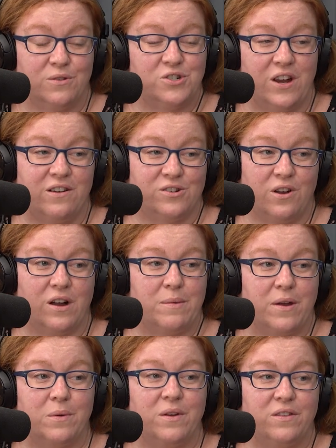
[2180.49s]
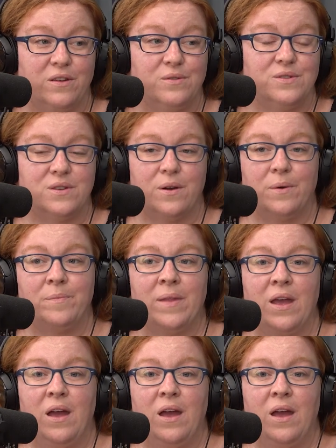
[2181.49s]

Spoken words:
share and talk about it with you. So